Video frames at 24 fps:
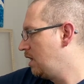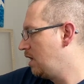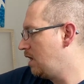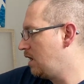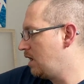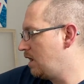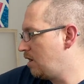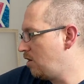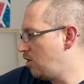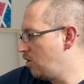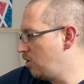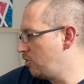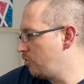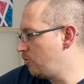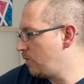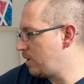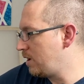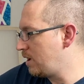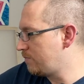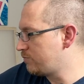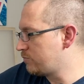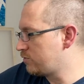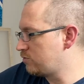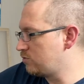Uh, all the
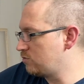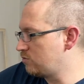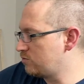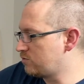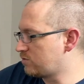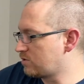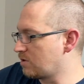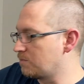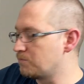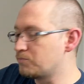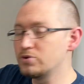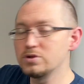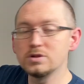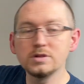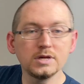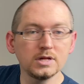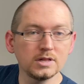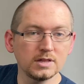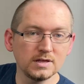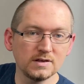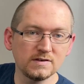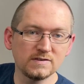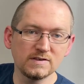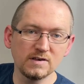way up to
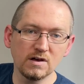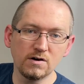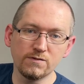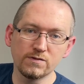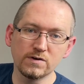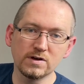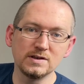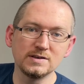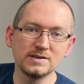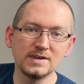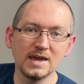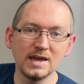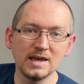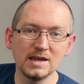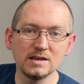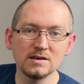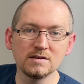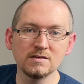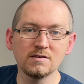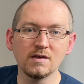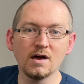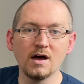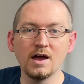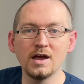completely
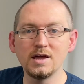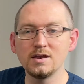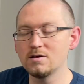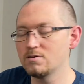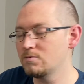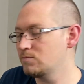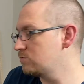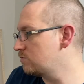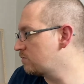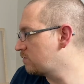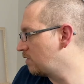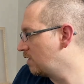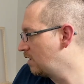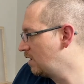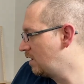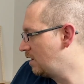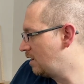self-contained items,